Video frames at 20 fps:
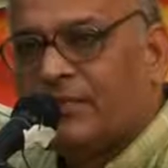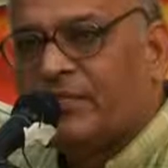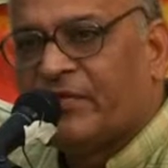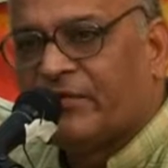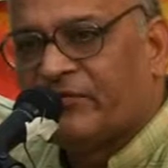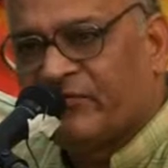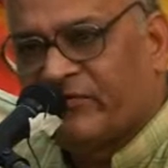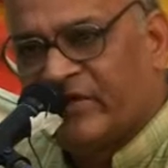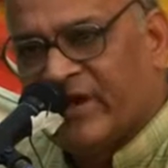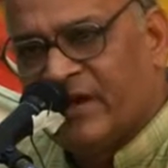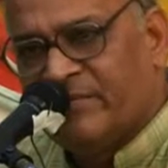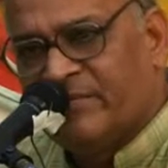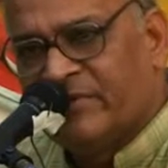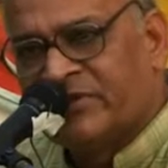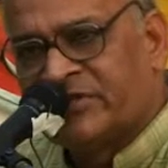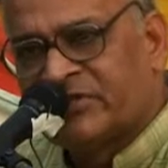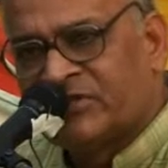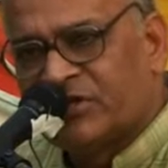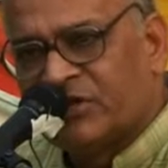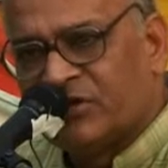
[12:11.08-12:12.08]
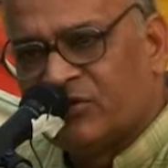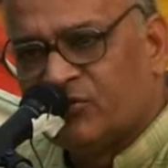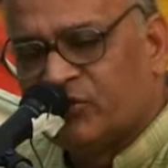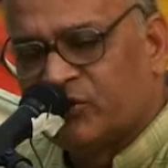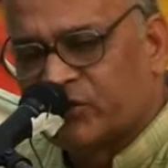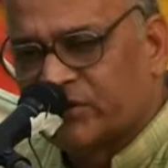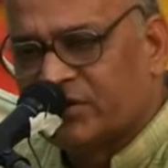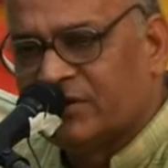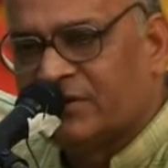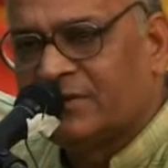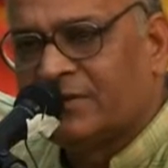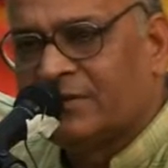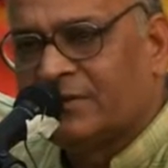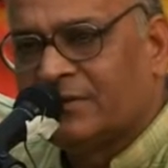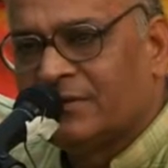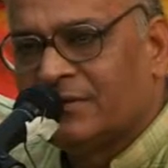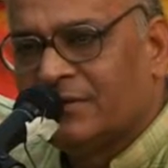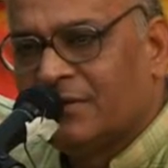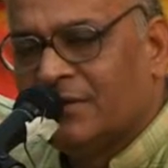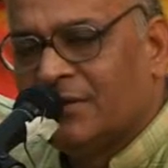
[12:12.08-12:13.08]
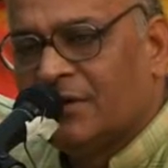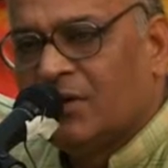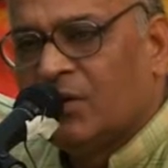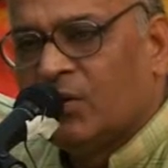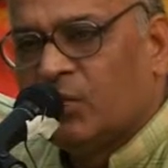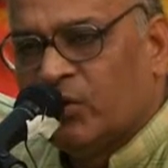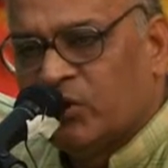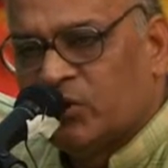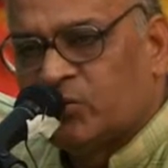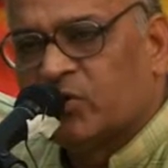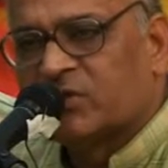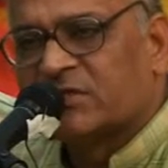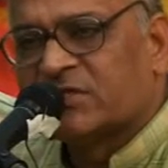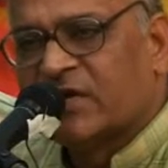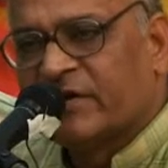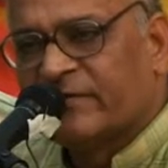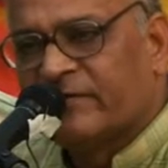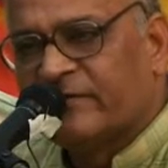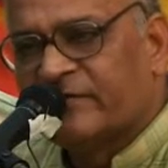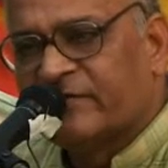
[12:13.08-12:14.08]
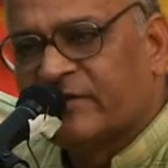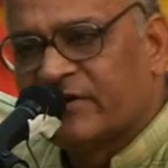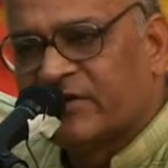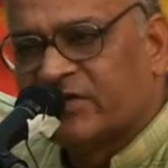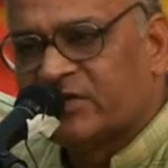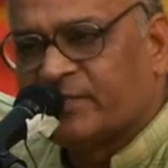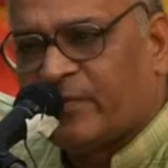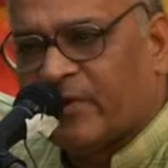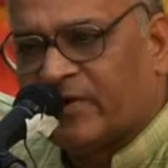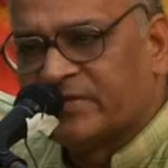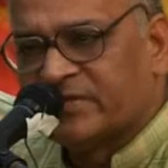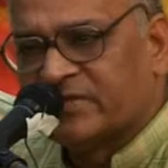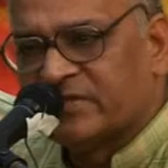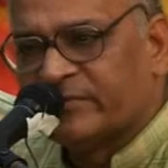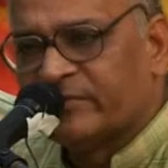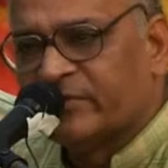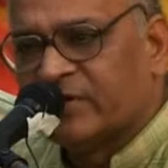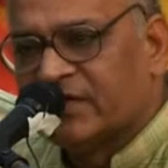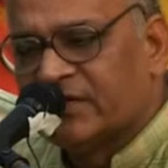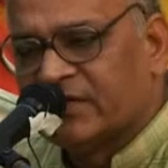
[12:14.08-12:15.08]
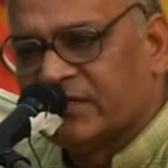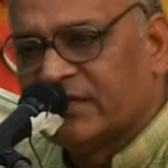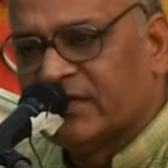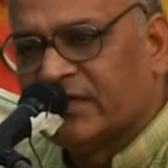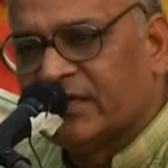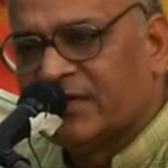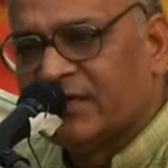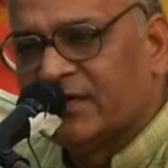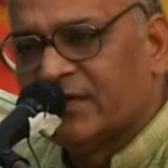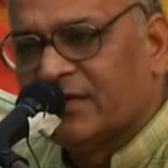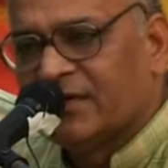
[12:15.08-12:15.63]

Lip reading: The same institution which was given the responsibility